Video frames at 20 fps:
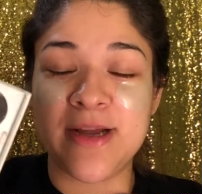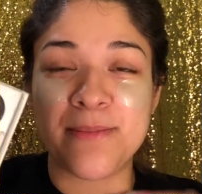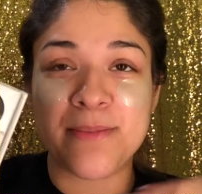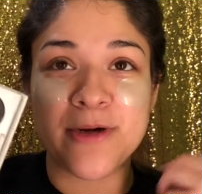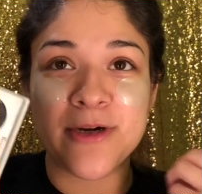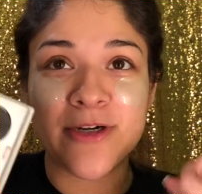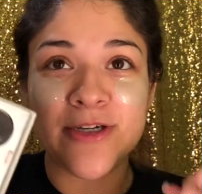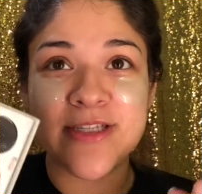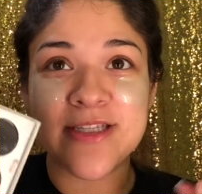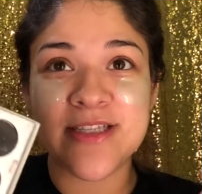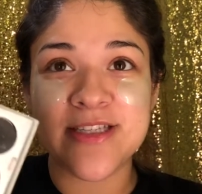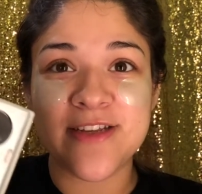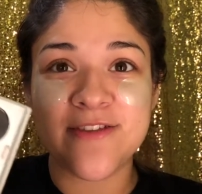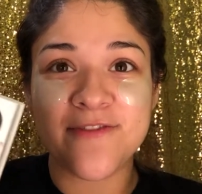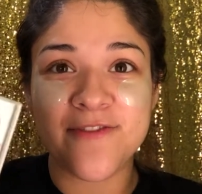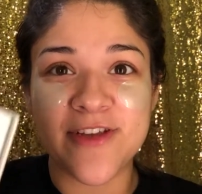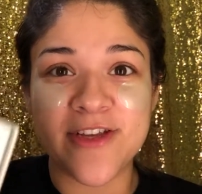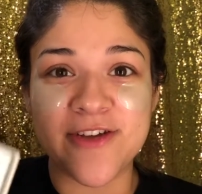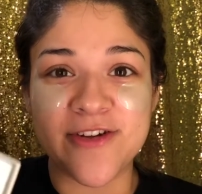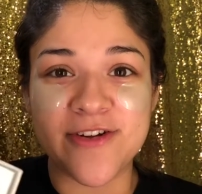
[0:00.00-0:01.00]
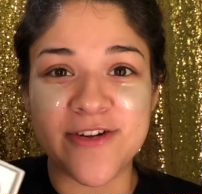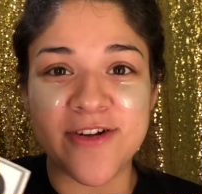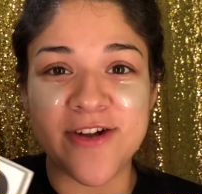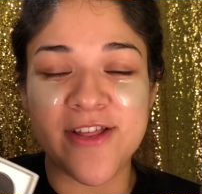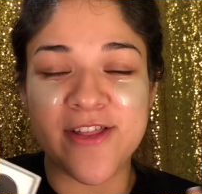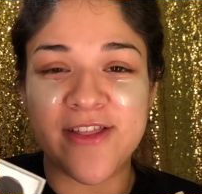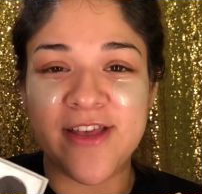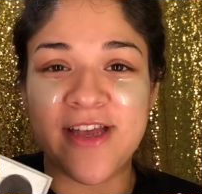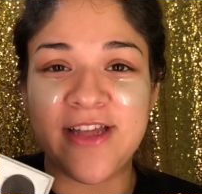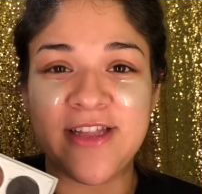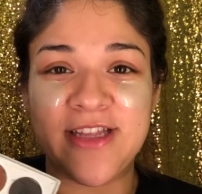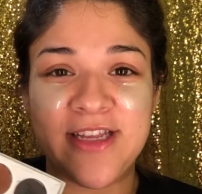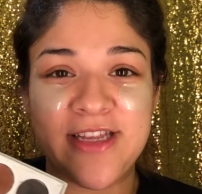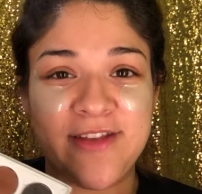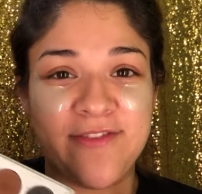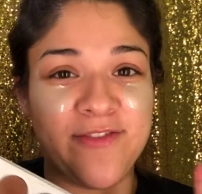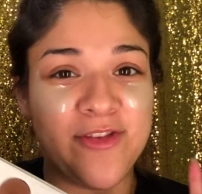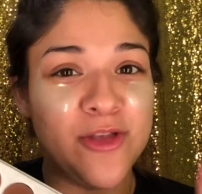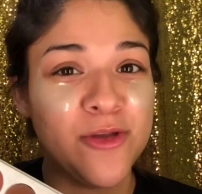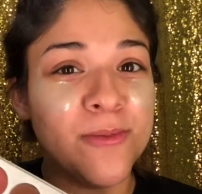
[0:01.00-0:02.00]
personally feel that like
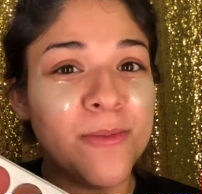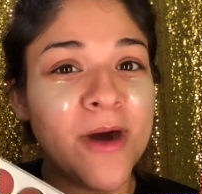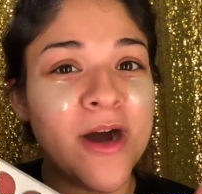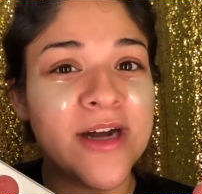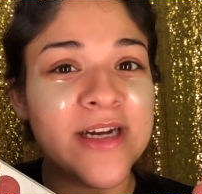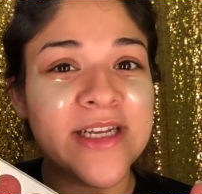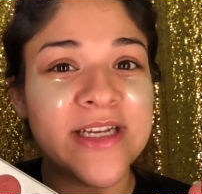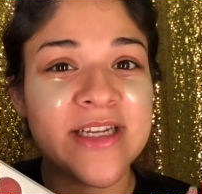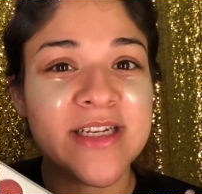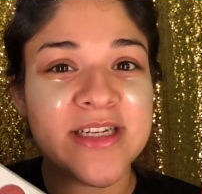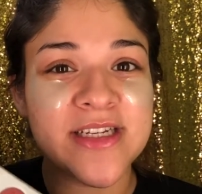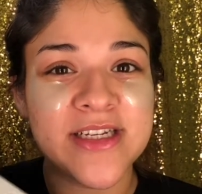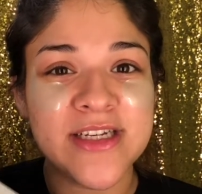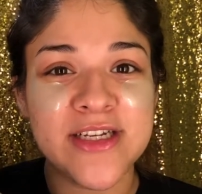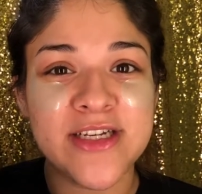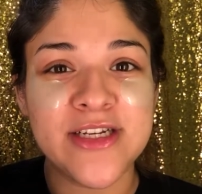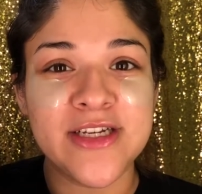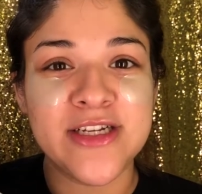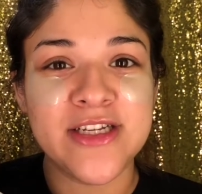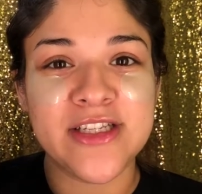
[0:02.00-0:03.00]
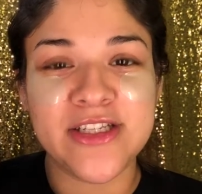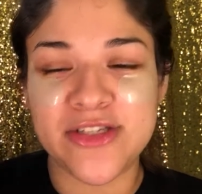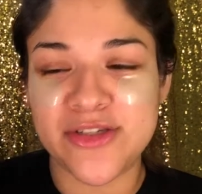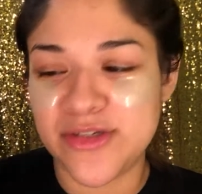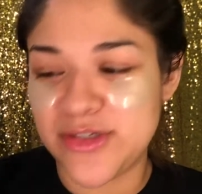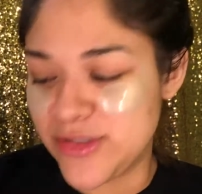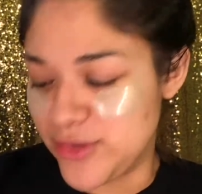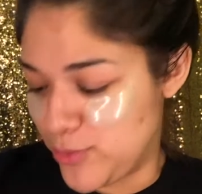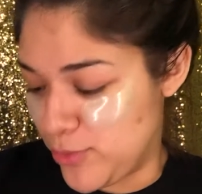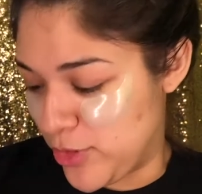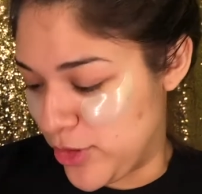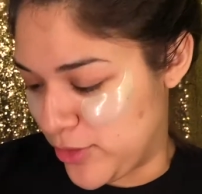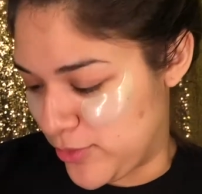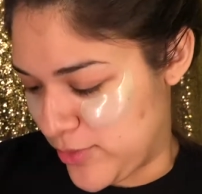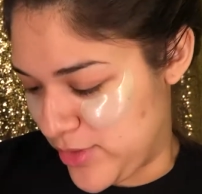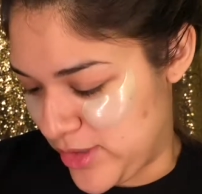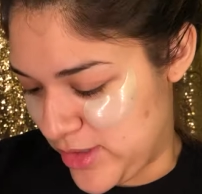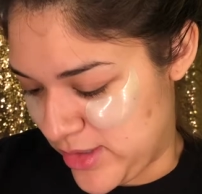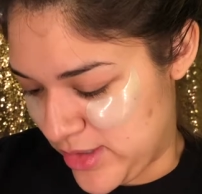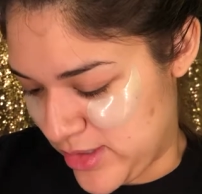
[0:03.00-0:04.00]
if you bought it, you could work
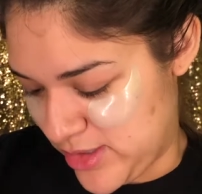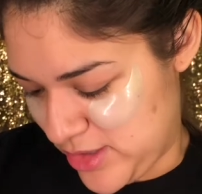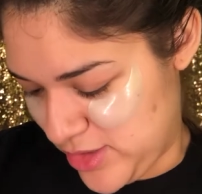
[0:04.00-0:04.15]
with it.